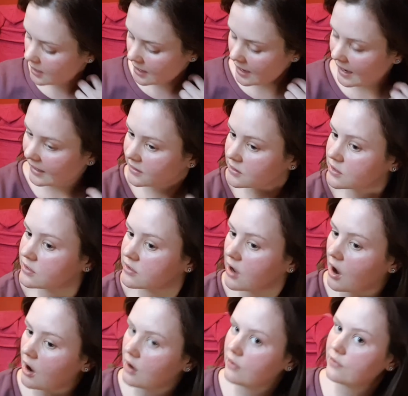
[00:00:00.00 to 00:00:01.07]
and
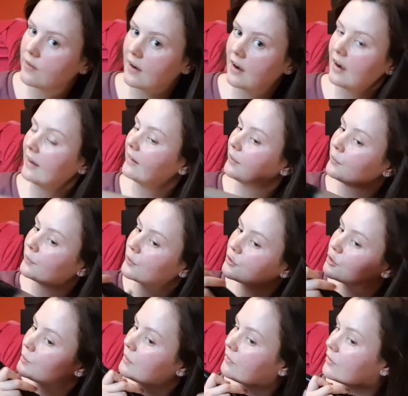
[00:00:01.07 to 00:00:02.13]
stuff. and I'm not
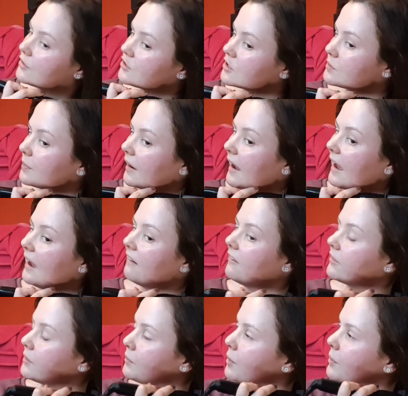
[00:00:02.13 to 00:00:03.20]
sure whether it's just my hair
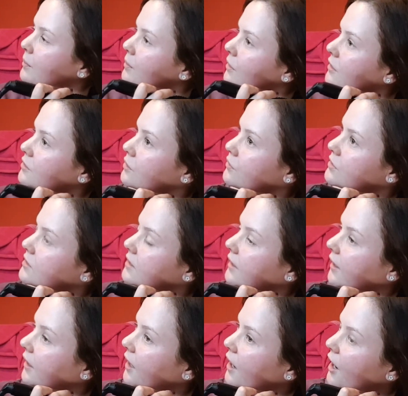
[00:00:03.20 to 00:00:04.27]
at the moment, because
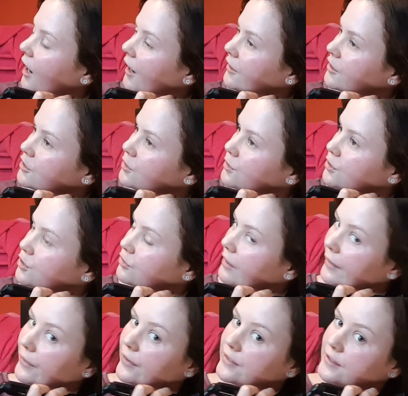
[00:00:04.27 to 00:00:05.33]
obviously I just use a
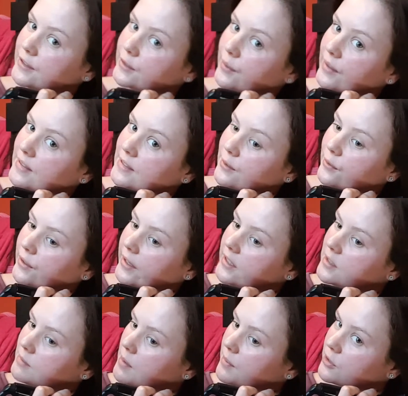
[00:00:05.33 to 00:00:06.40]
straightener and it's quite silky,
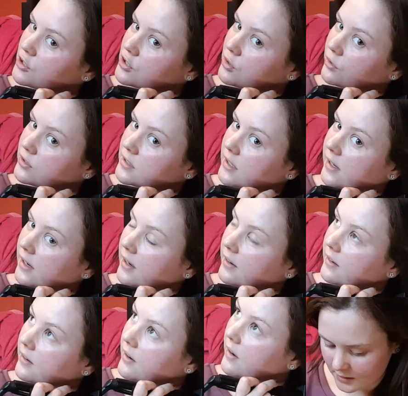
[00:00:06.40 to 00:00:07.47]
so maybe it's just not sticking.
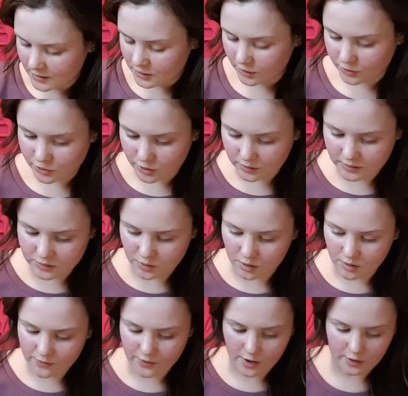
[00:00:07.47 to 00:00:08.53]
So I'm going to turn these
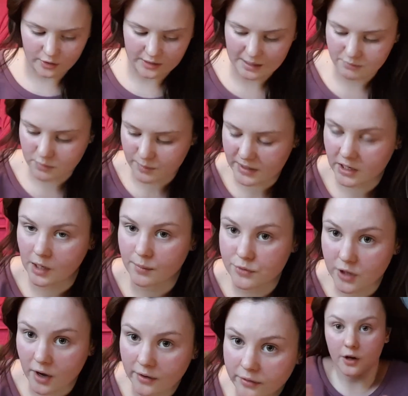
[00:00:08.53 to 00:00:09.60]
off, I'm going to get my makeup
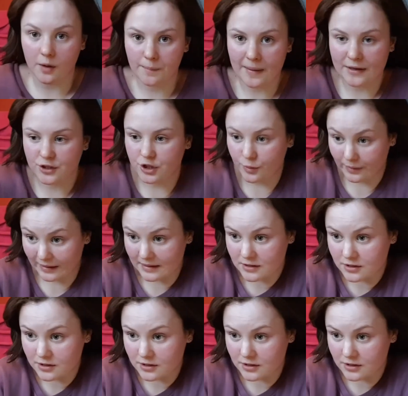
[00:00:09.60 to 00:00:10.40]
done, come back to you when that's